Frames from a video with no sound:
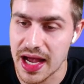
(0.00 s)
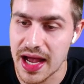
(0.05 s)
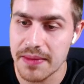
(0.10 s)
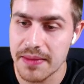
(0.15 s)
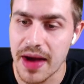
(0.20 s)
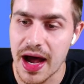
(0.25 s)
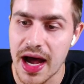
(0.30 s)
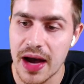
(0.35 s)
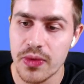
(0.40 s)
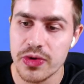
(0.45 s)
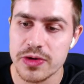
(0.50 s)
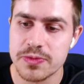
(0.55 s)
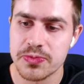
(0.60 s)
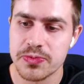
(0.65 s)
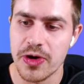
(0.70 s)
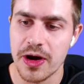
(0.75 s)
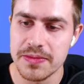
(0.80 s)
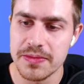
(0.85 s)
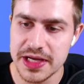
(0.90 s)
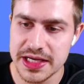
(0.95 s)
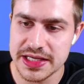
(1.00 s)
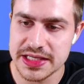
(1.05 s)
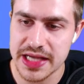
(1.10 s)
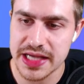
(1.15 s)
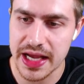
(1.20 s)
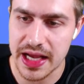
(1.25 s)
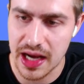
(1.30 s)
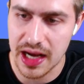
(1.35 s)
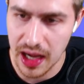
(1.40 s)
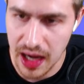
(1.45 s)
I would probably
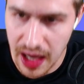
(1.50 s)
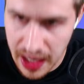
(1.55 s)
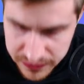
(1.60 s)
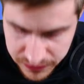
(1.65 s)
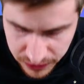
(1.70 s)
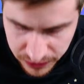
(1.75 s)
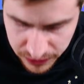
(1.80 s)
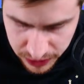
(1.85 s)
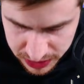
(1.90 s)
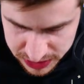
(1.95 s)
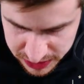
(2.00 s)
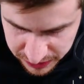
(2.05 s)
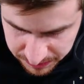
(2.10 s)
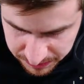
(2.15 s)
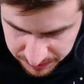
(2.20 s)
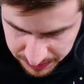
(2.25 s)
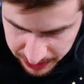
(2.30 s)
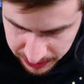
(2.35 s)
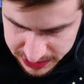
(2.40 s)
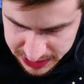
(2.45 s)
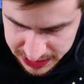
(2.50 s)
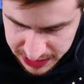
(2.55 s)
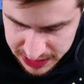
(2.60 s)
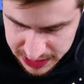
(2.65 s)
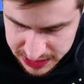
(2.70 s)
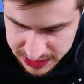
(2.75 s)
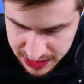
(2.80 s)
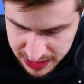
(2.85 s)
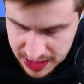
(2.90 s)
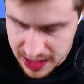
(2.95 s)
say Kluivert because of
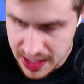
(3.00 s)
penalties.